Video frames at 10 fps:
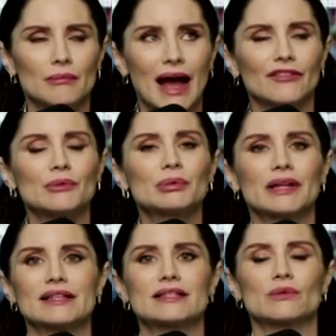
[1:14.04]
have a
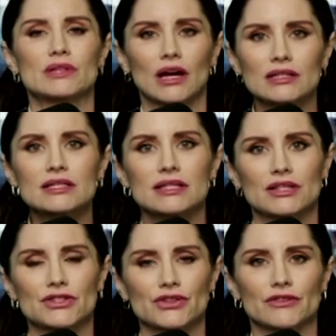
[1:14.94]
place that was
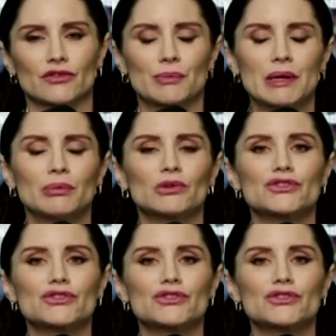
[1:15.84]
uncensored for people